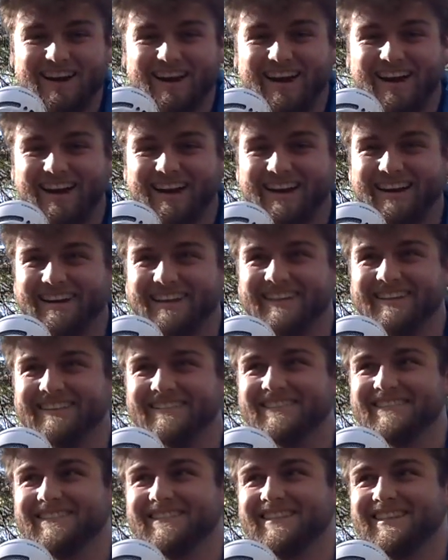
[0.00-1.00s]

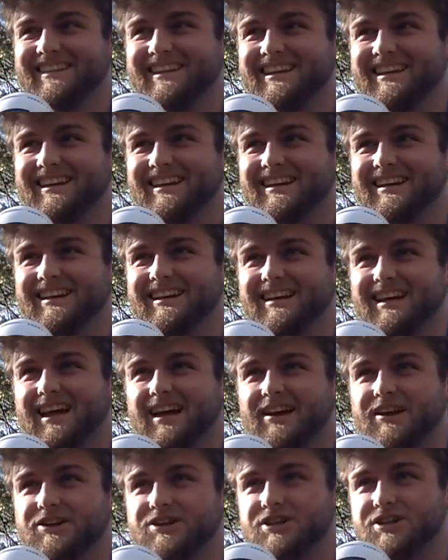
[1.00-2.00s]
Kind
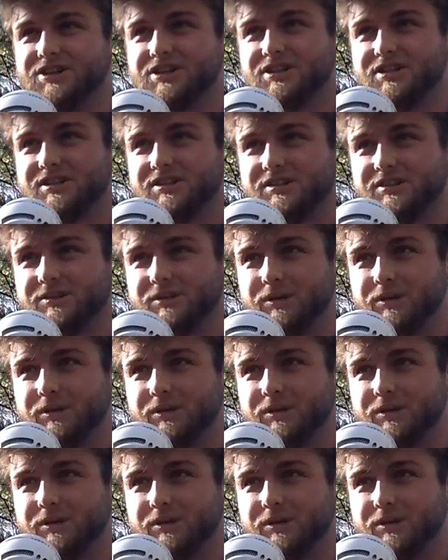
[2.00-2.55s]
of just,